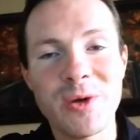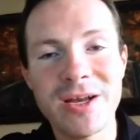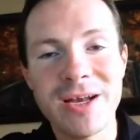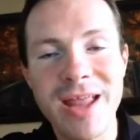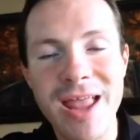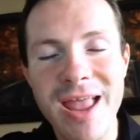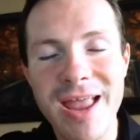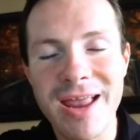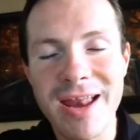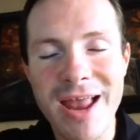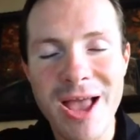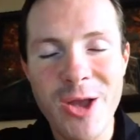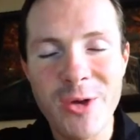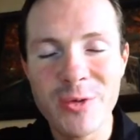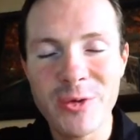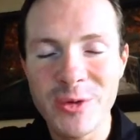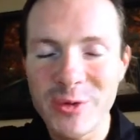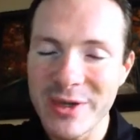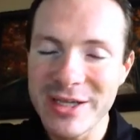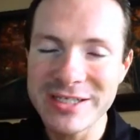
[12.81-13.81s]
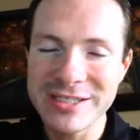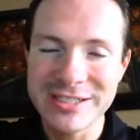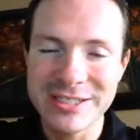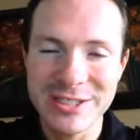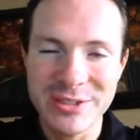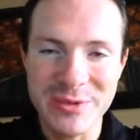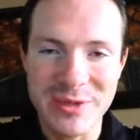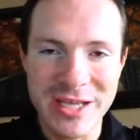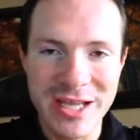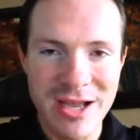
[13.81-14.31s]
everyone, and how are you guys
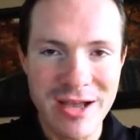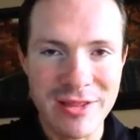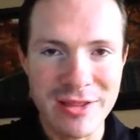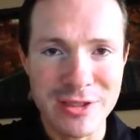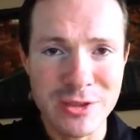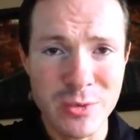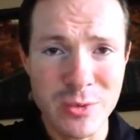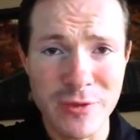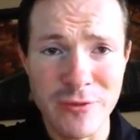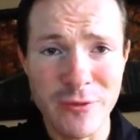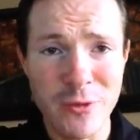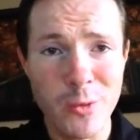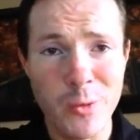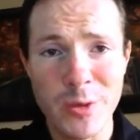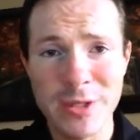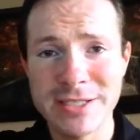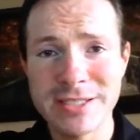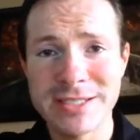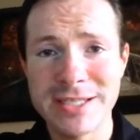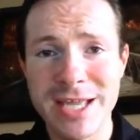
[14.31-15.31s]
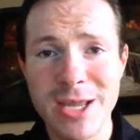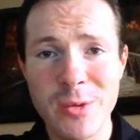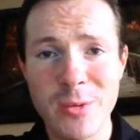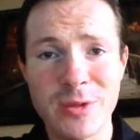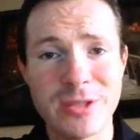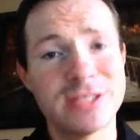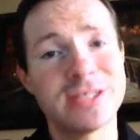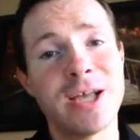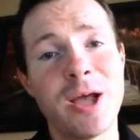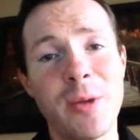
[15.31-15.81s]
doing on this wonderful Wednesday
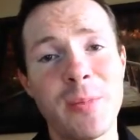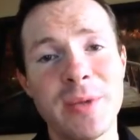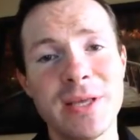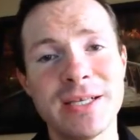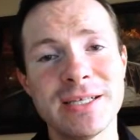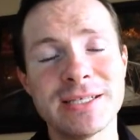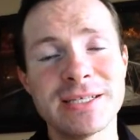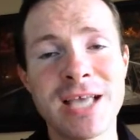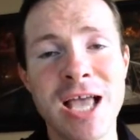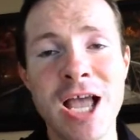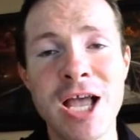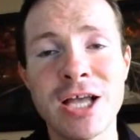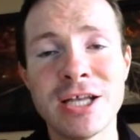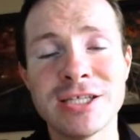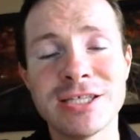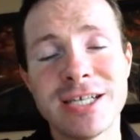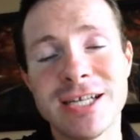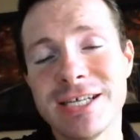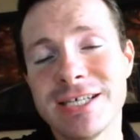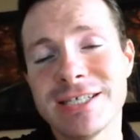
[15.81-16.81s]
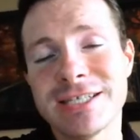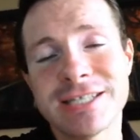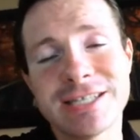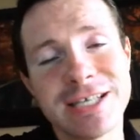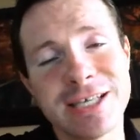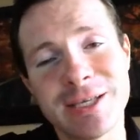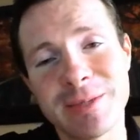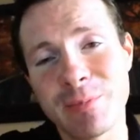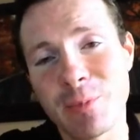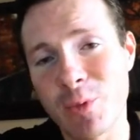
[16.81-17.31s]
with Thomas? Today's
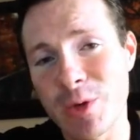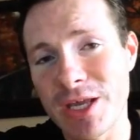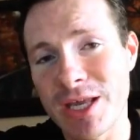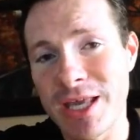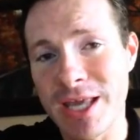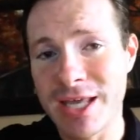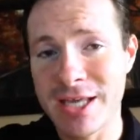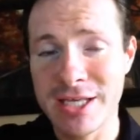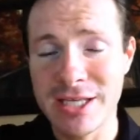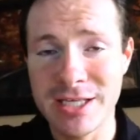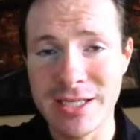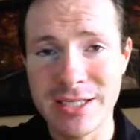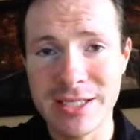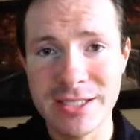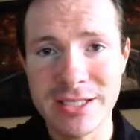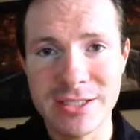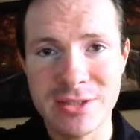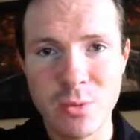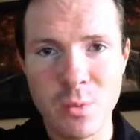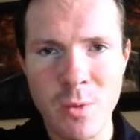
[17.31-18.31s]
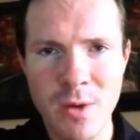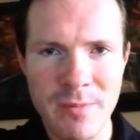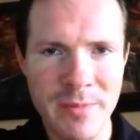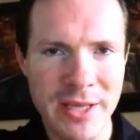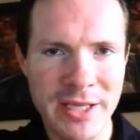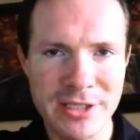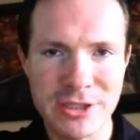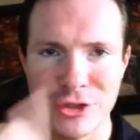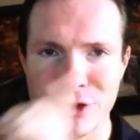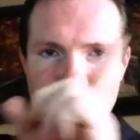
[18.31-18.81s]
theme week is what
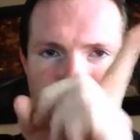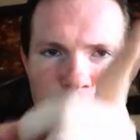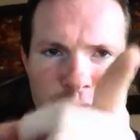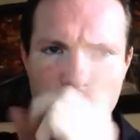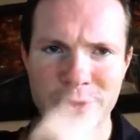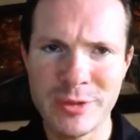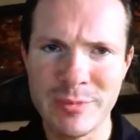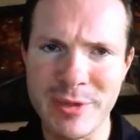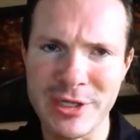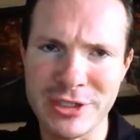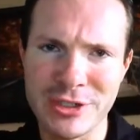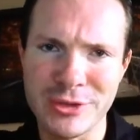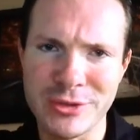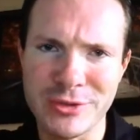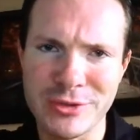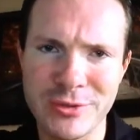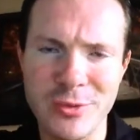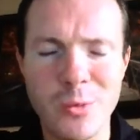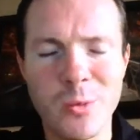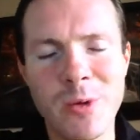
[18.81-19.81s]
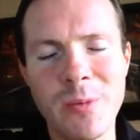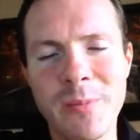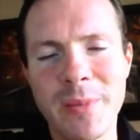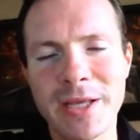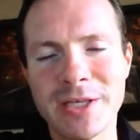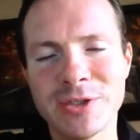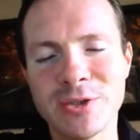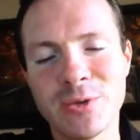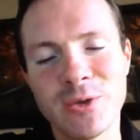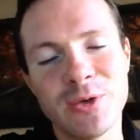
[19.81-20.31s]
makes you special? What
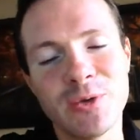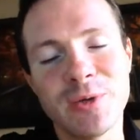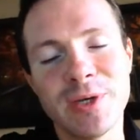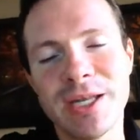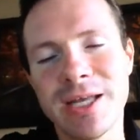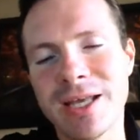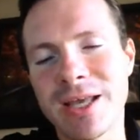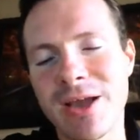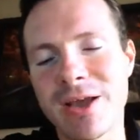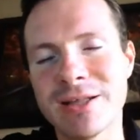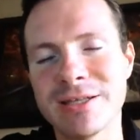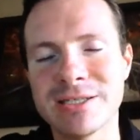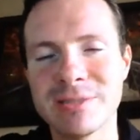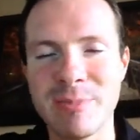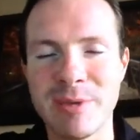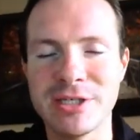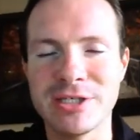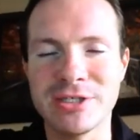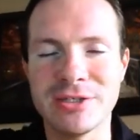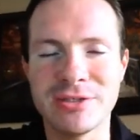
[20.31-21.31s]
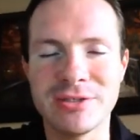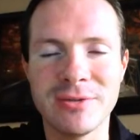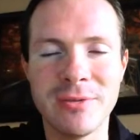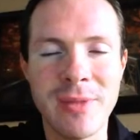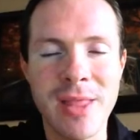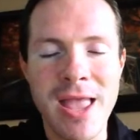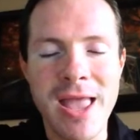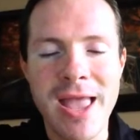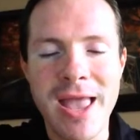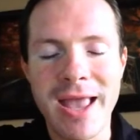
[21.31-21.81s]
makes you unique and special?
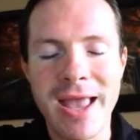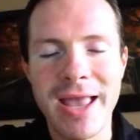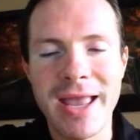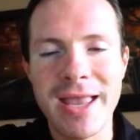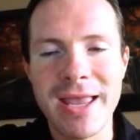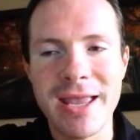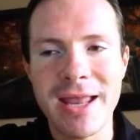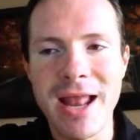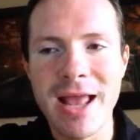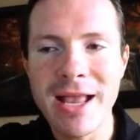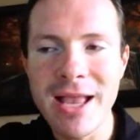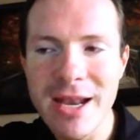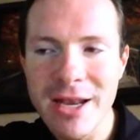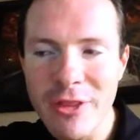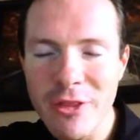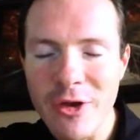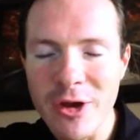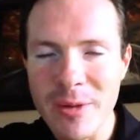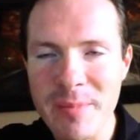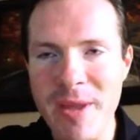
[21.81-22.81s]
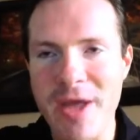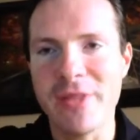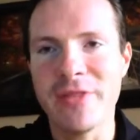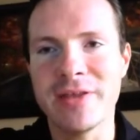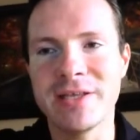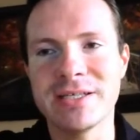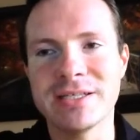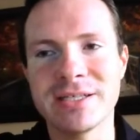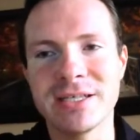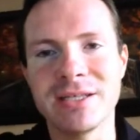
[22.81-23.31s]
And I kind of thought
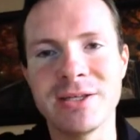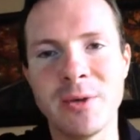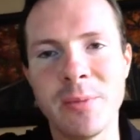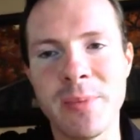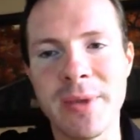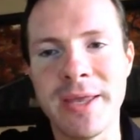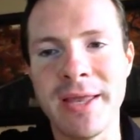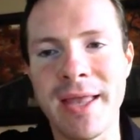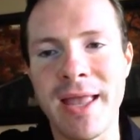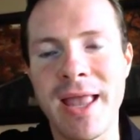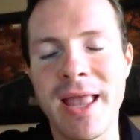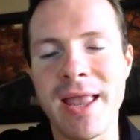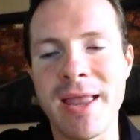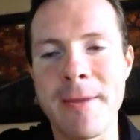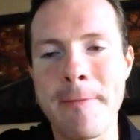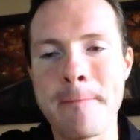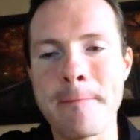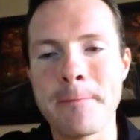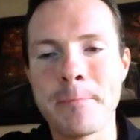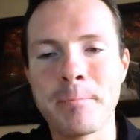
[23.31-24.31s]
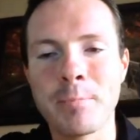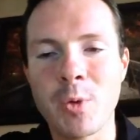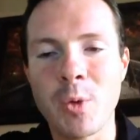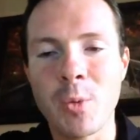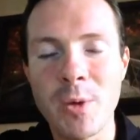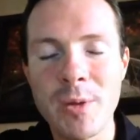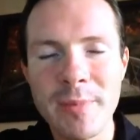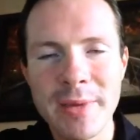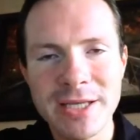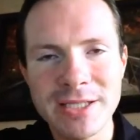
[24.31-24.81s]
about this a little bit, and
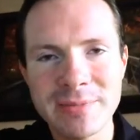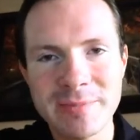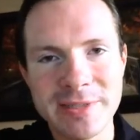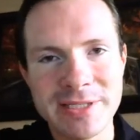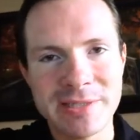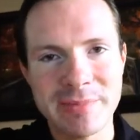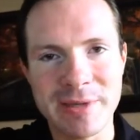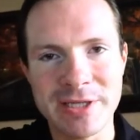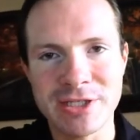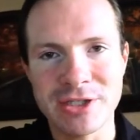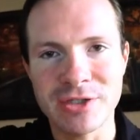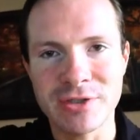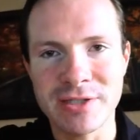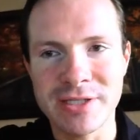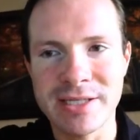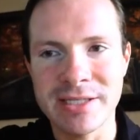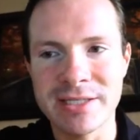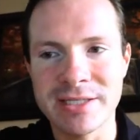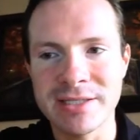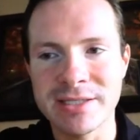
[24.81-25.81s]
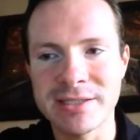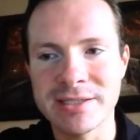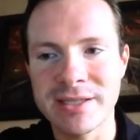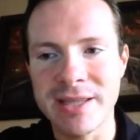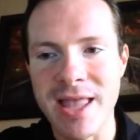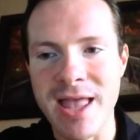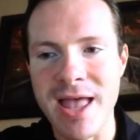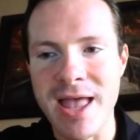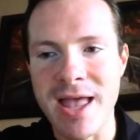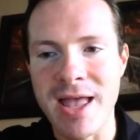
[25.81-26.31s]
what makes me special is
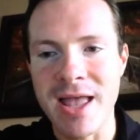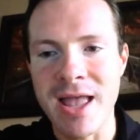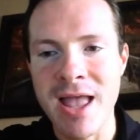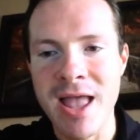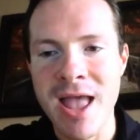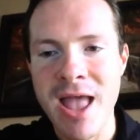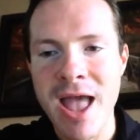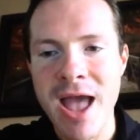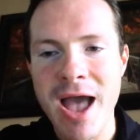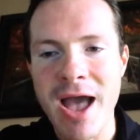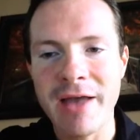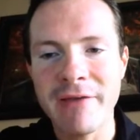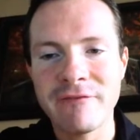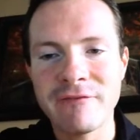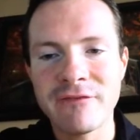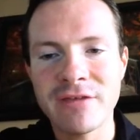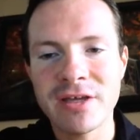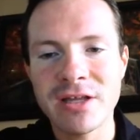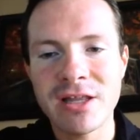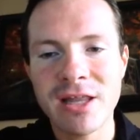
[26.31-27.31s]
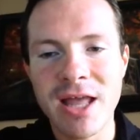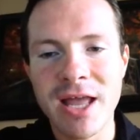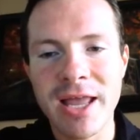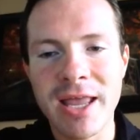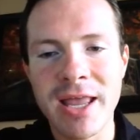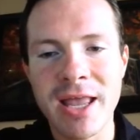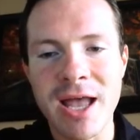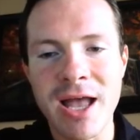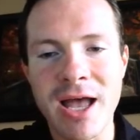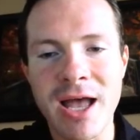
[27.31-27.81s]
that I feel
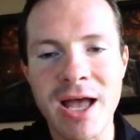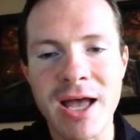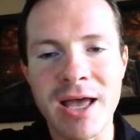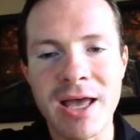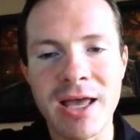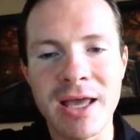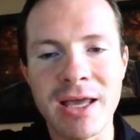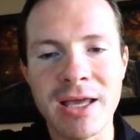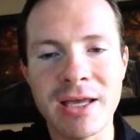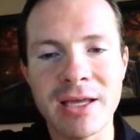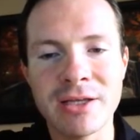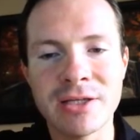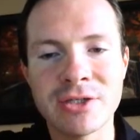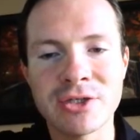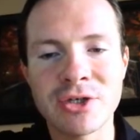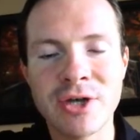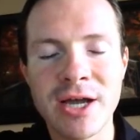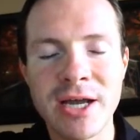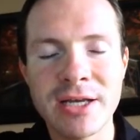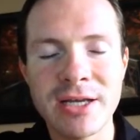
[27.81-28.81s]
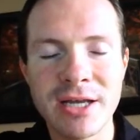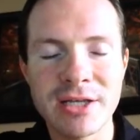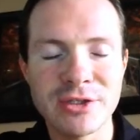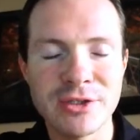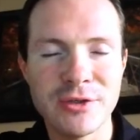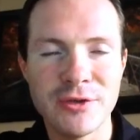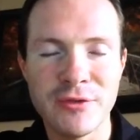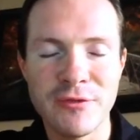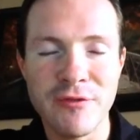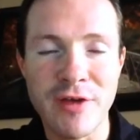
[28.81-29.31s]
like I try not
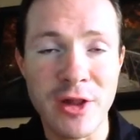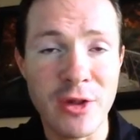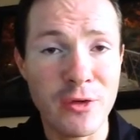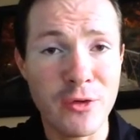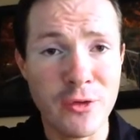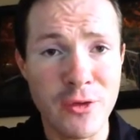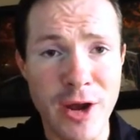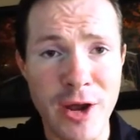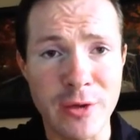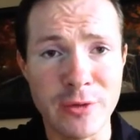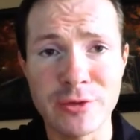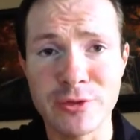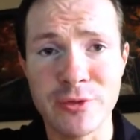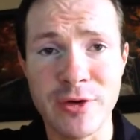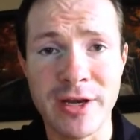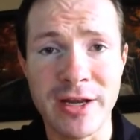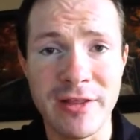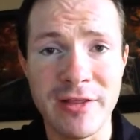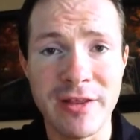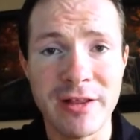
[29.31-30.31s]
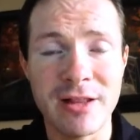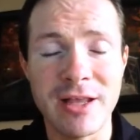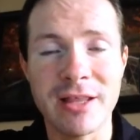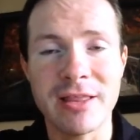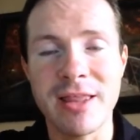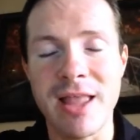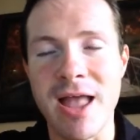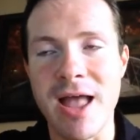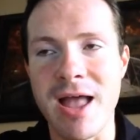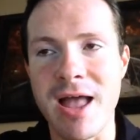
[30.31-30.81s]
to follow crowds or anything
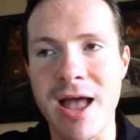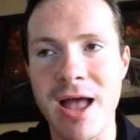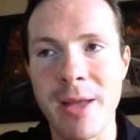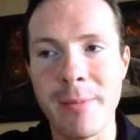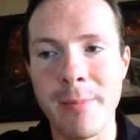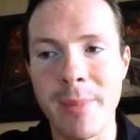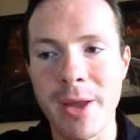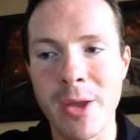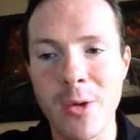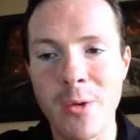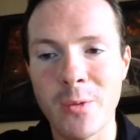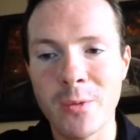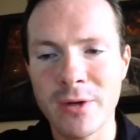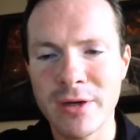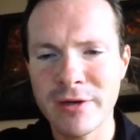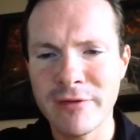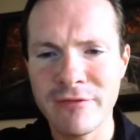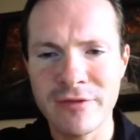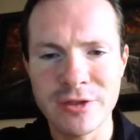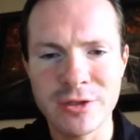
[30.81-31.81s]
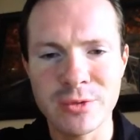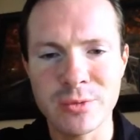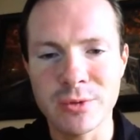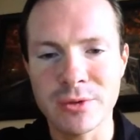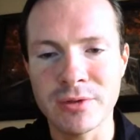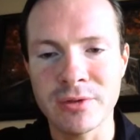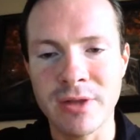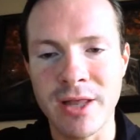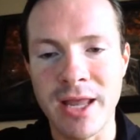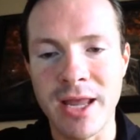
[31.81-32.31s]
like that. I'm my own
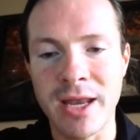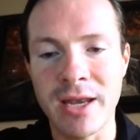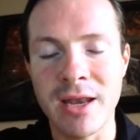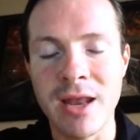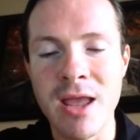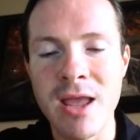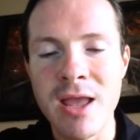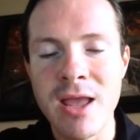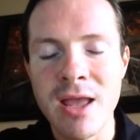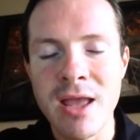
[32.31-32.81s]
individual, and